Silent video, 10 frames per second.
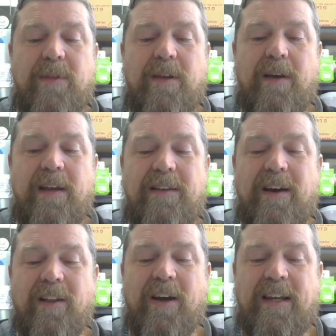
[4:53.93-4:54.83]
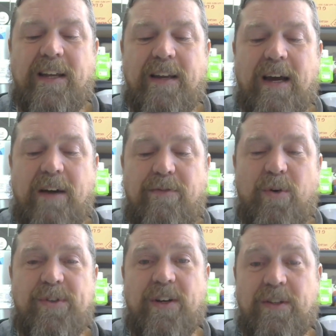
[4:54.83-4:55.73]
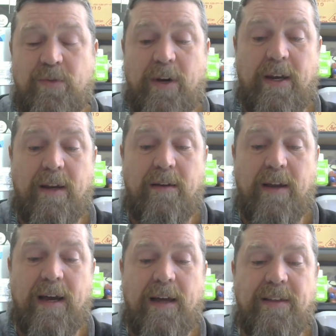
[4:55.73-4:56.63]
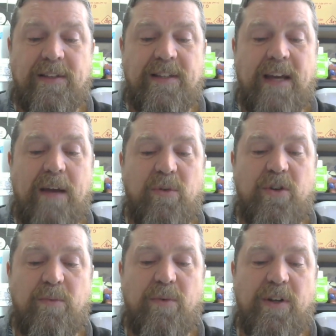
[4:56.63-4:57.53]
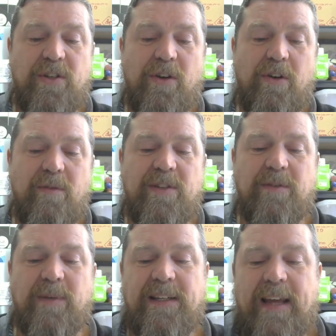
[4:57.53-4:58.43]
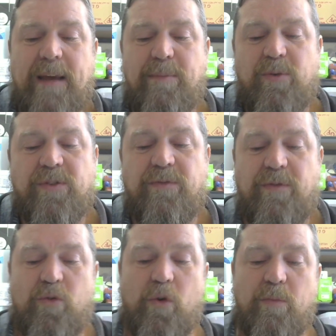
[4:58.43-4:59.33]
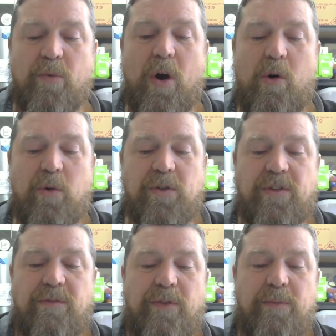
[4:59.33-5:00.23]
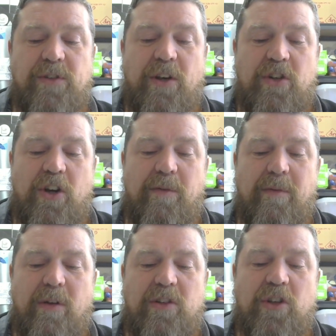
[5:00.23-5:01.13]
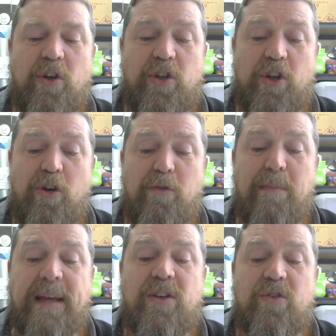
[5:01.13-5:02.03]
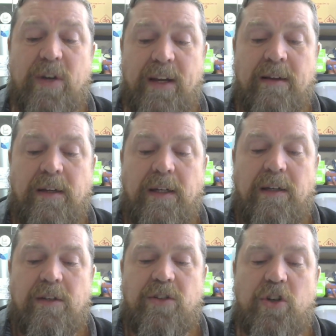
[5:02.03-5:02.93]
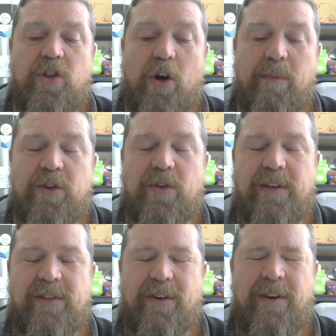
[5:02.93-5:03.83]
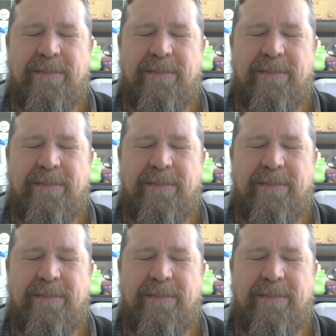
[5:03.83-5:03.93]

I like in Forsyth's reading, there's a table 2.2, some examples of group roles from sociometry, sorry.